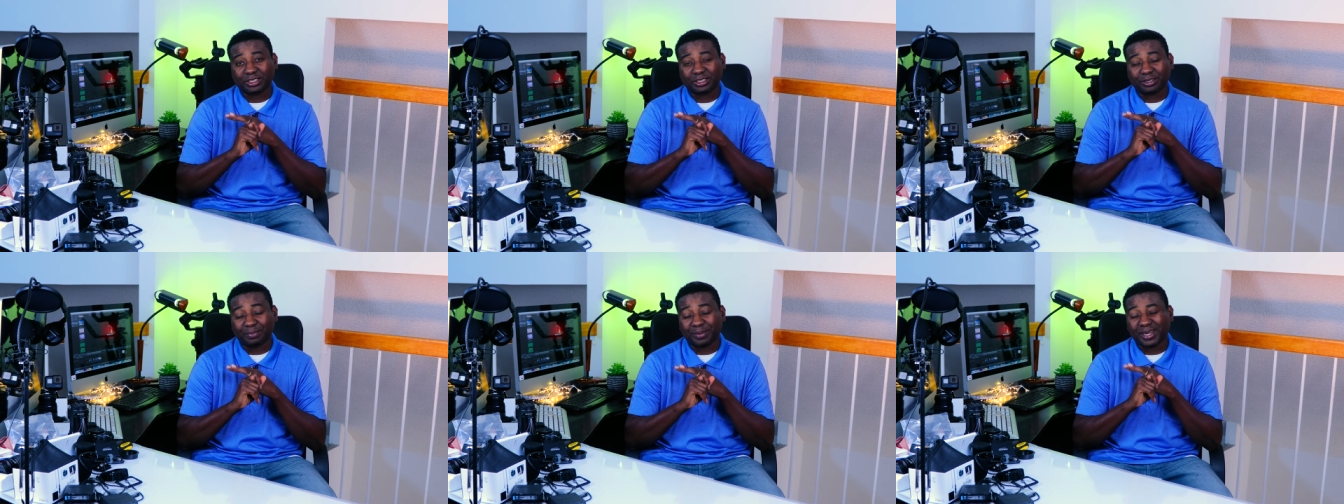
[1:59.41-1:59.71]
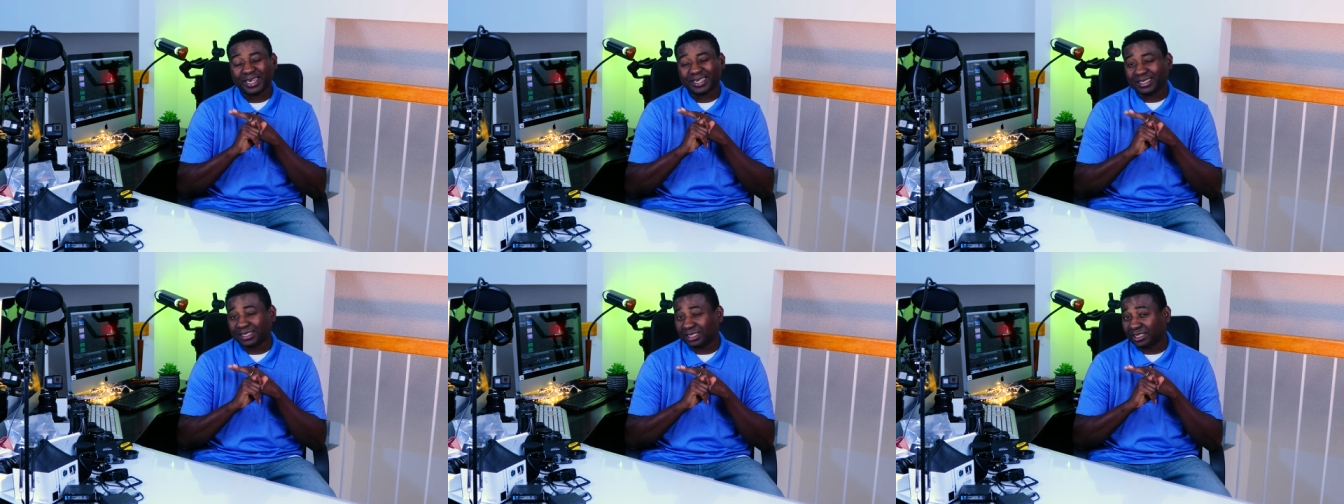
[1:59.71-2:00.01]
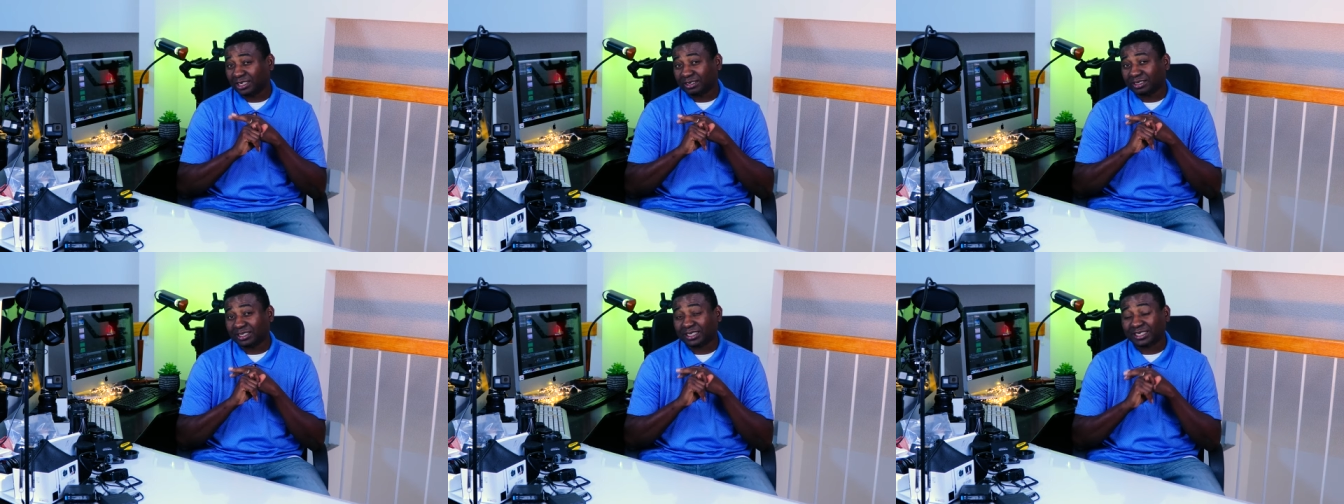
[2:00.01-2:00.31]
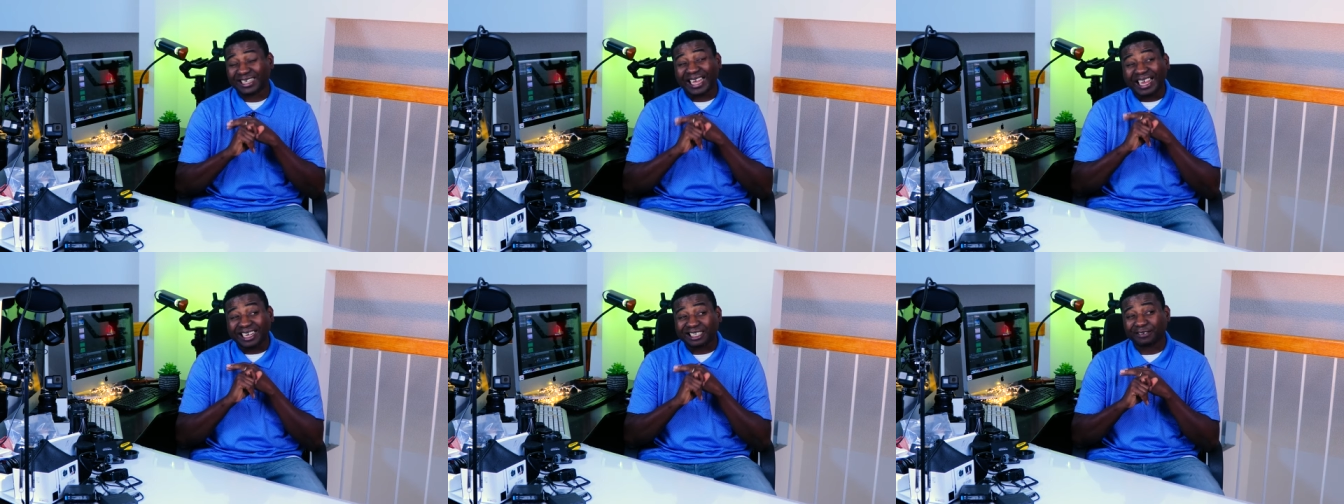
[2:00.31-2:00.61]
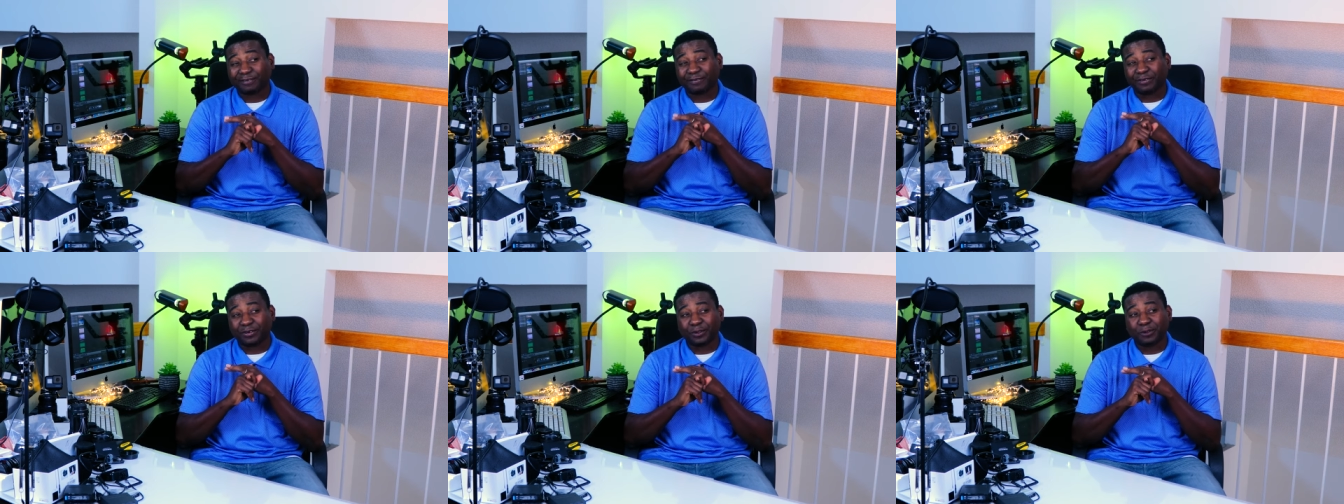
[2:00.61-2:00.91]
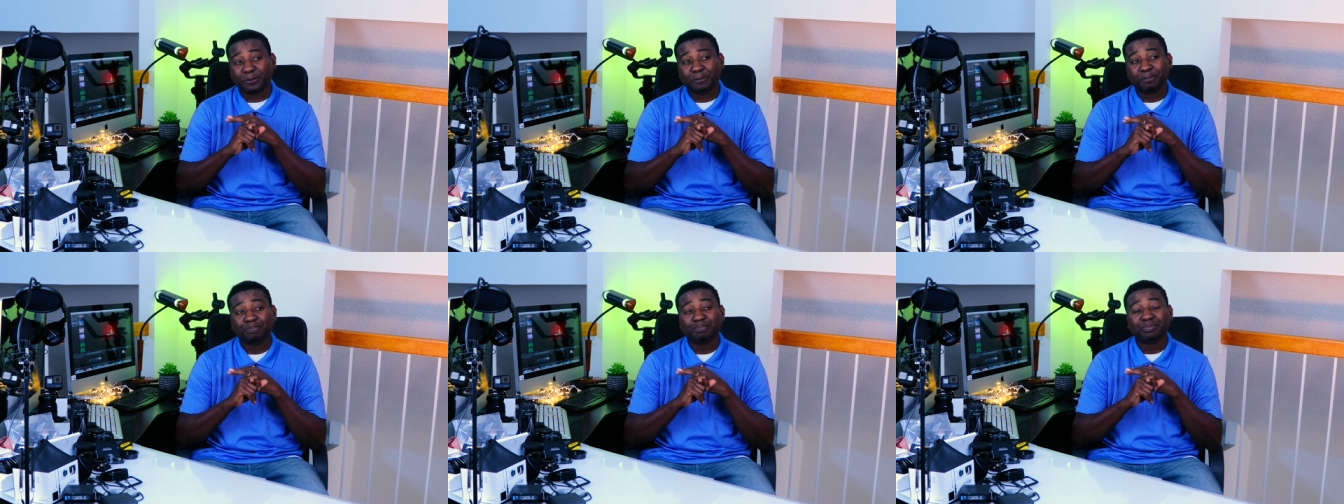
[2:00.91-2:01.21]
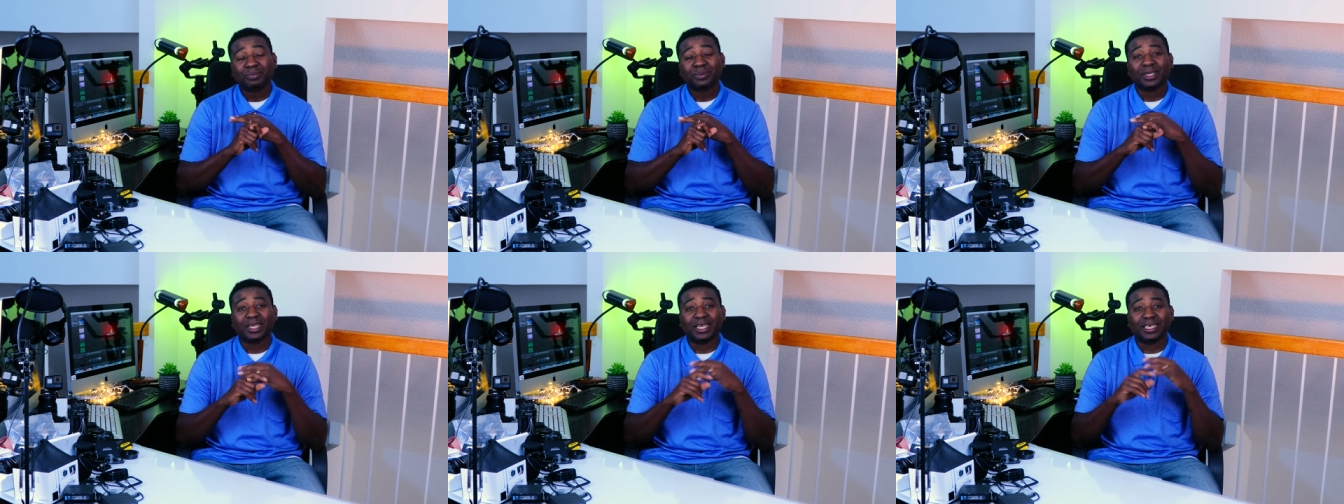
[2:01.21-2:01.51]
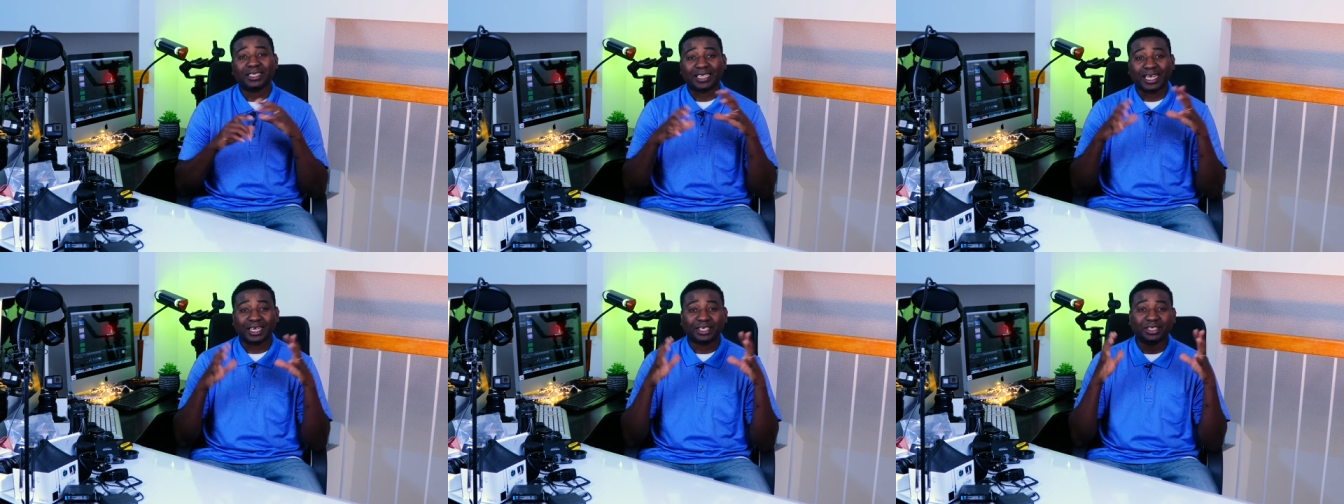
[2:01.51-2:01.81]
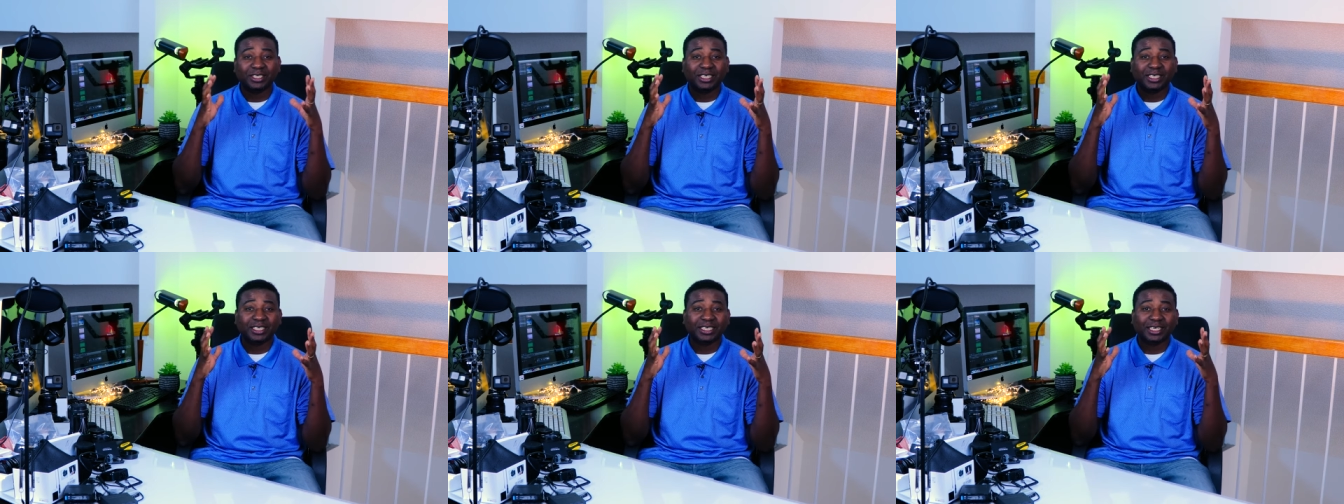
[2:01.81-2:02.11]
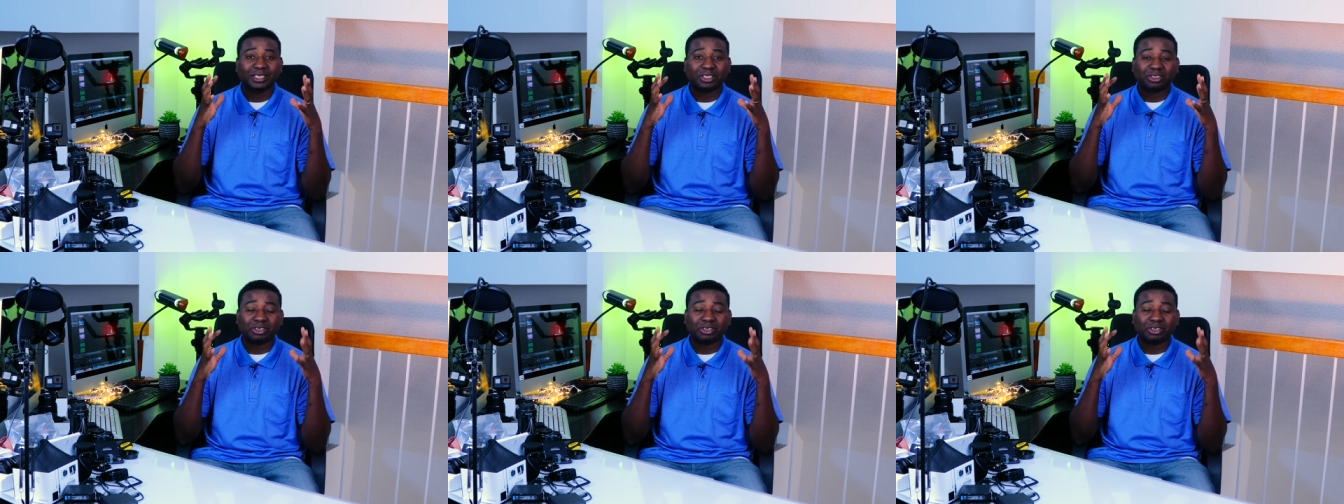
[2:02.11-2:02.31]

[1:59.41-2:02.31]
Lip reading: to make this successful, is that you need a